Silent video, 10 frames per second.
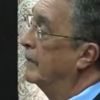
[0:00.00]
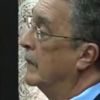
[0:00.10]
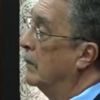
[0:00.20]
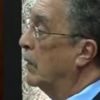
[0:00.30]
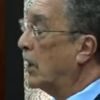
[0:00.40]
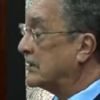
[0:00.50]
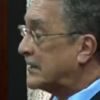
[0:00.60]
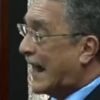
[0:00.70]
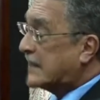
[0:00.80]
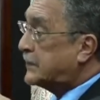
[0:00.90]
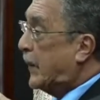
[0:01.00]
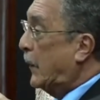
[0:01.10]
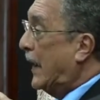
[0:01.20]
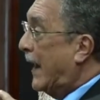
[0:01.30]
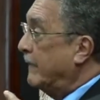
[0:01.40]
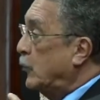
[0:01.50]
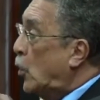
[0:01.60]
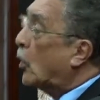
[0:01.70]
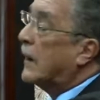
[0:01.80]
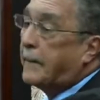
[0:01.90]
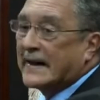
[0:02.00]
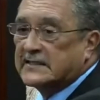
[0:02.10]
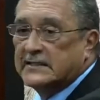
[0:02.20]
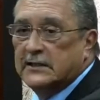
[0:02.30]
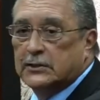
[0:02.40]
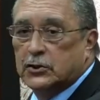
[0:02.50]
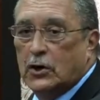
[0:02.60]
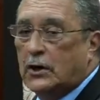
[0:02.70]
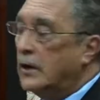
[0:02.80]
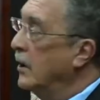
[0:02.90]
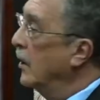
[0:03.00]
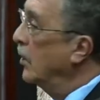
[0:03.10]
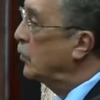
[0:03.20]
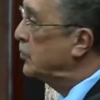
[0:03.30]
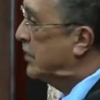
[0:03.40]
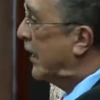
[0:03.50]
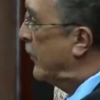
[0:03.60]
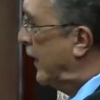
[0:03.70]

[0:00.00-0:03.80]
Because SLASPA will have no capacity at all to generate